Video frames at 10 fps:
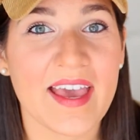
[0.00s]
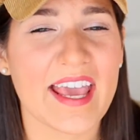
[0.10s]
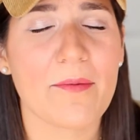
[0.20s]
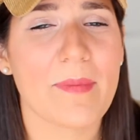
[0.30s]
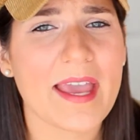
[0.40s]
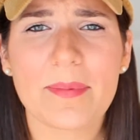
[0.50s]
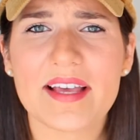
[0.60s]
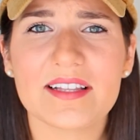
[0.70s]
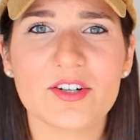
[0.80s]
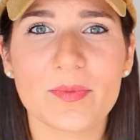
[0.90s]
It may be
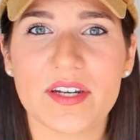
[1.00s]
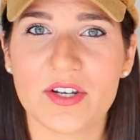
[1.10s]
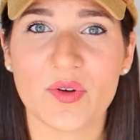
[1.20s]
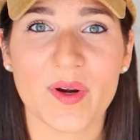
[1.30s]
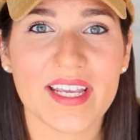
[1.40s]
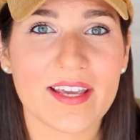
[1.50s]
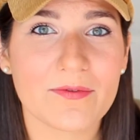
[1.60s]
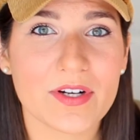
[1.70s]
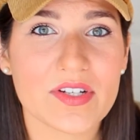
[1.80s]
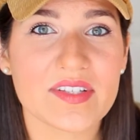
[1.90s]
a little bit annoying at
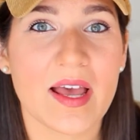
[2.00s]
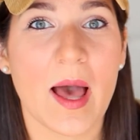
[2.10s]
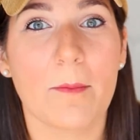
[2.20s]
first,